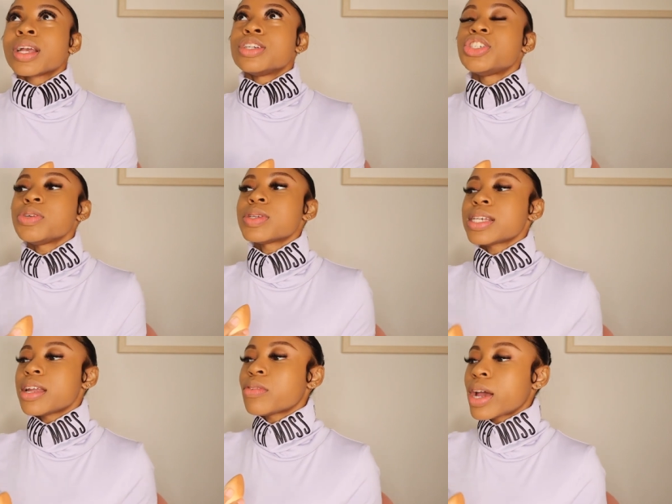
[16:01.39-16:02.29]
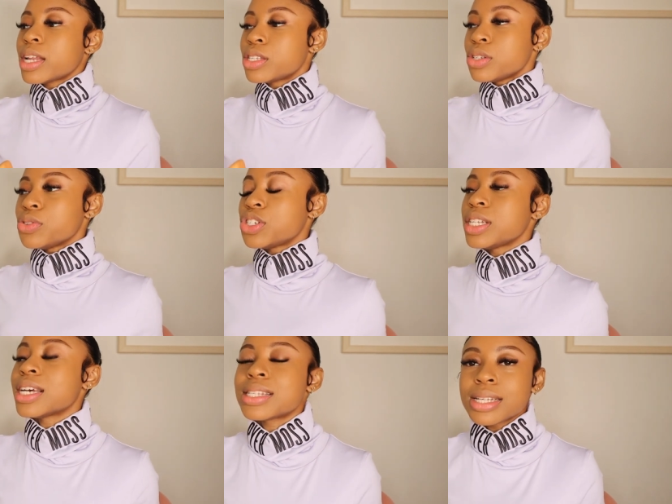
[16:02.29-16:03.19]
she was getting ready to do she
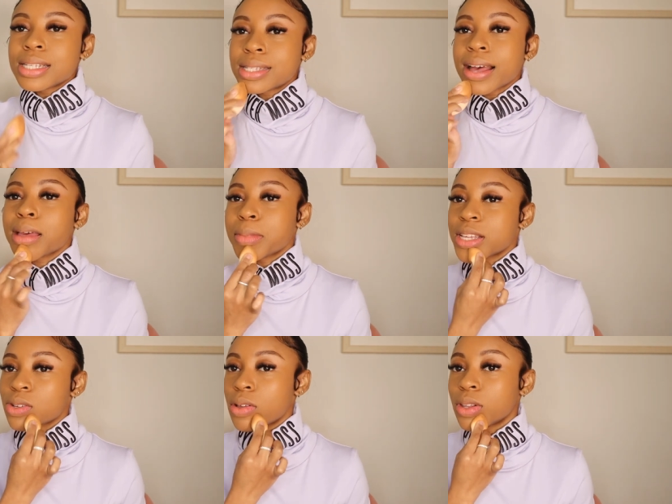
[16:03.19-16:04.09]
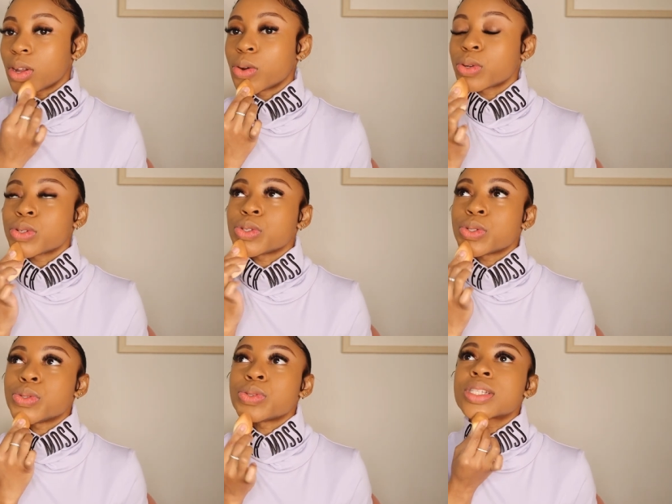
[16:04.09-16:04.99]
does these segments on the local
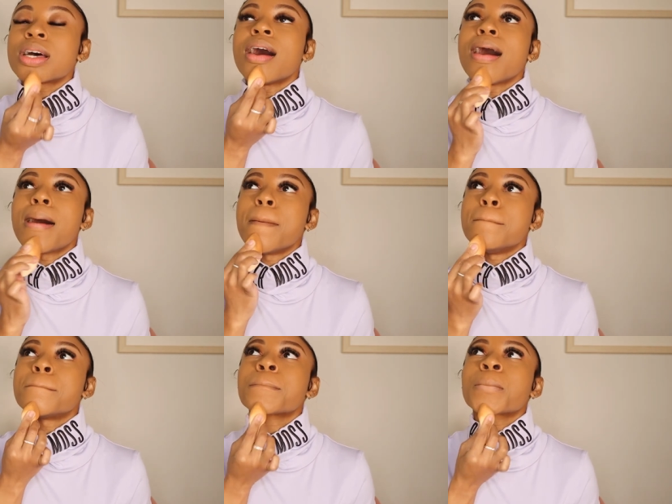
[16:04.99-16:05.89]
news um